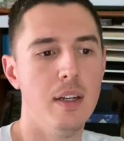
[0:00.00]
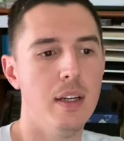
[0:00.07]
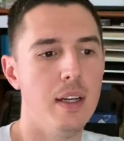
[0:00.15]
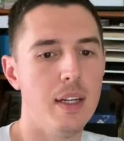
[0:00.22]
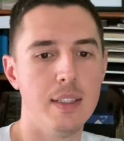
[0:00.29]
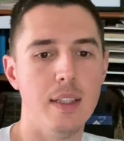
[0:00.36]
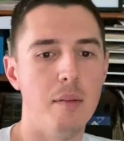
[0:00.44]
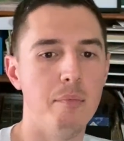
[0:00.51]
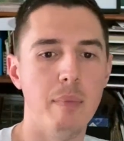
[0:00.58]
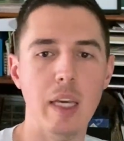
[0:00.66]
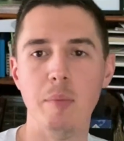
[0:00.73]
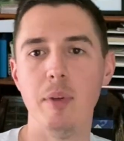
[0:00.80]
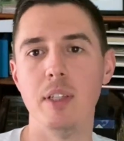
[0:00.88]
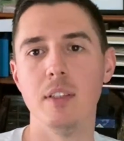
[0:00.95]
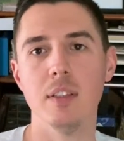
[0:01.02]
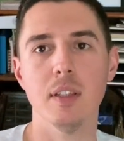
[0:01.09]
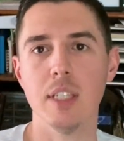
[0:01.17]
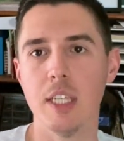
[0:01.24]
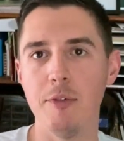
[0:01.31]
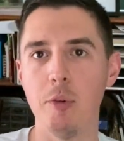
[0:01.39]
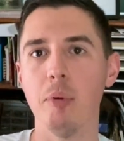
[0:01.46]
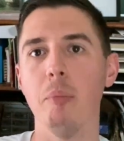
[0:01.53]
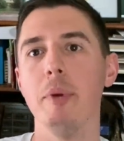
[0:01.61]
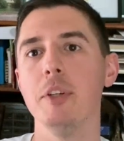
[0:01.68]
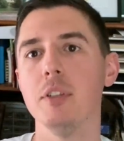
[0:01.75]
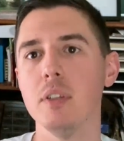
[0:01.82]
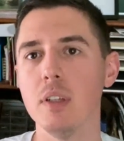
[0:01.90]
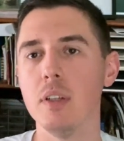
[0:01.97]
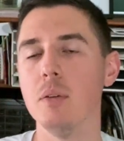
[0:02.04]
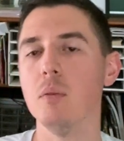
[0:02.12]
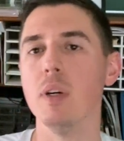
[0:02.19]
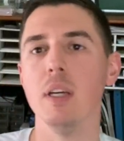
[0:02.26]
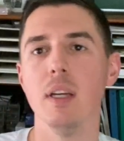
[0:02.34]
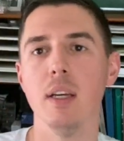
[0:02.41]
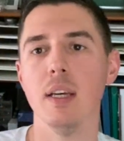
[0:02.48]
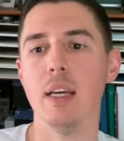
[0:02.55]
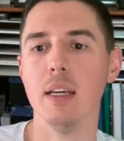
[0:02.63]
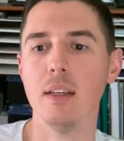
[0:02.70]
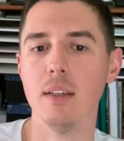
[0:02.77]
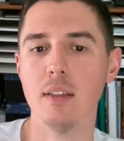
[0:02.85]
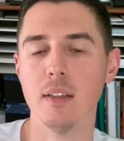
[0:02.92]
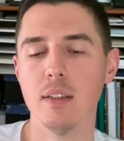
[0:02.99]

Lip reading: except maybe just to give you permission to do it. And